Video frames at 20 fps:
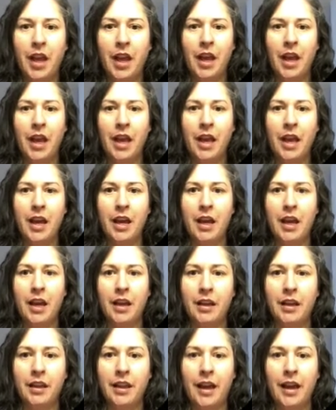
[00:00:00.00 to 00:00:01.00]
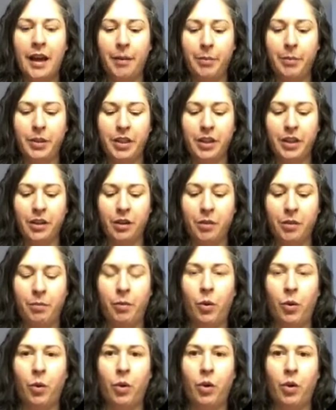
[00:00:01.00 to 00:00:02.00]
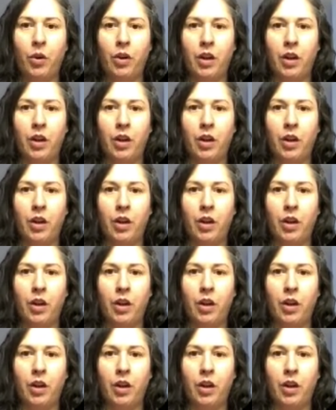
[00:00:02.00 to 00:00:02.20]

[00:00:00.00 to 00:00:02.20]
and that particular mole,